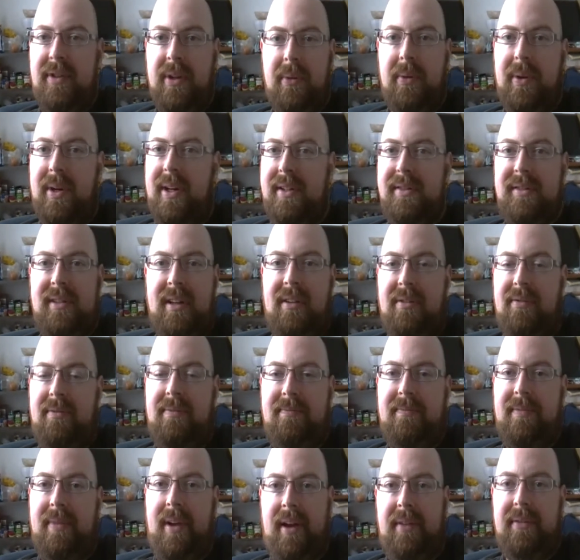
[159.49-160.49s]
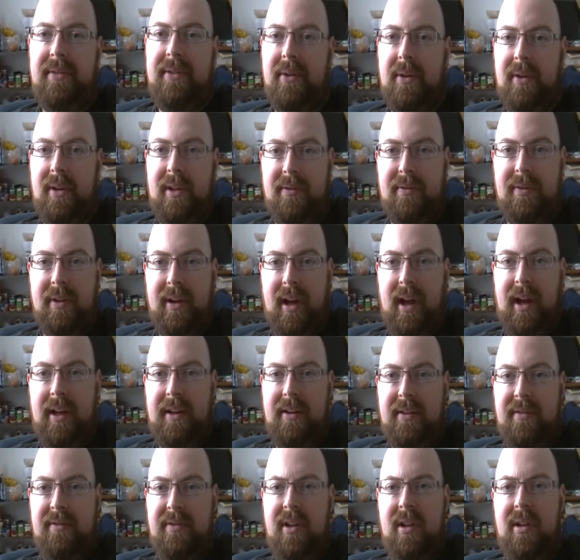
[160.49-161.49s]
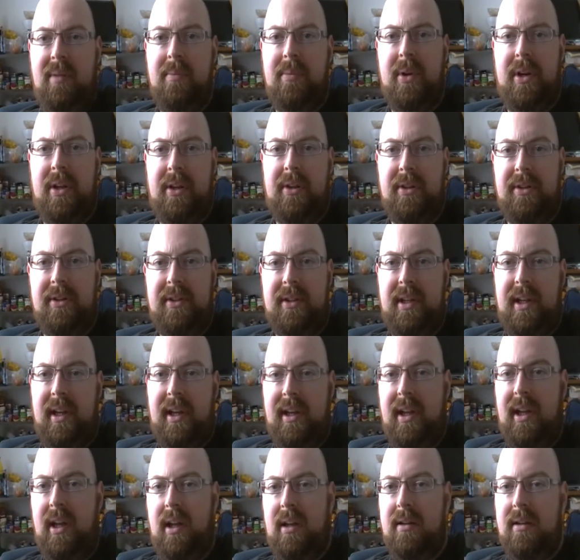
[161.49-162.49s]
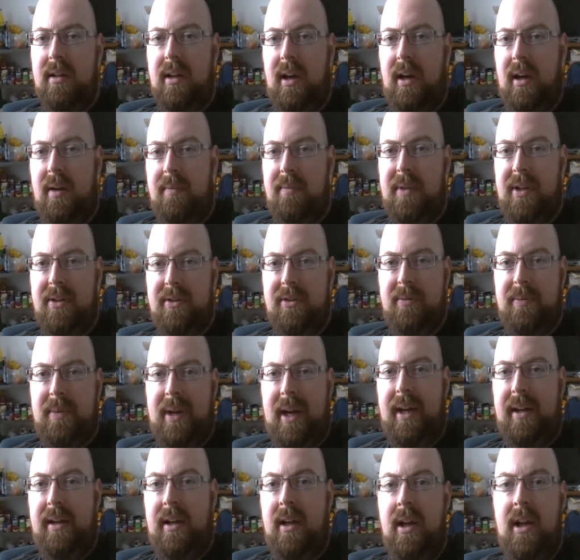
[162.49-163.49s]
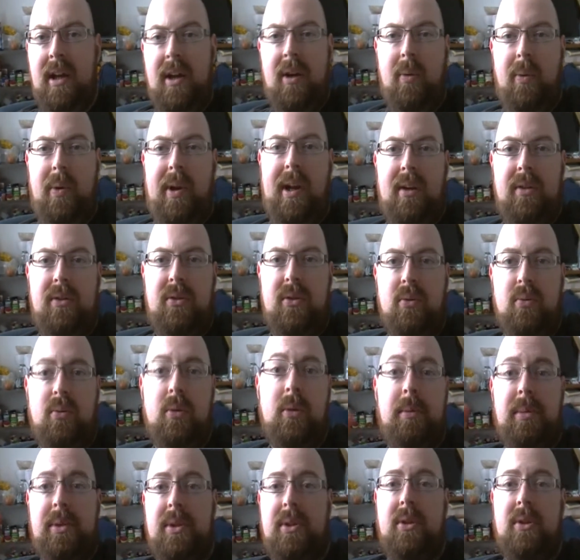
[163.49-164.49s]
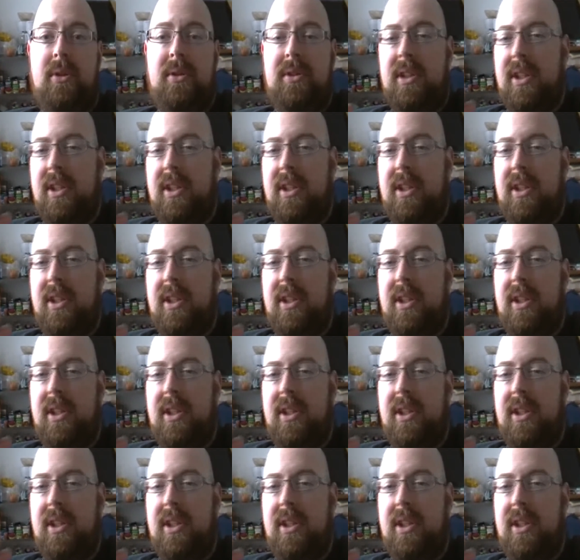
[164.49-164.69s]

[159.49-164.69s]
If there was, I've, I've totally forgotten it. Feeling pretty good today. Um, not too bad. Went out to Ruby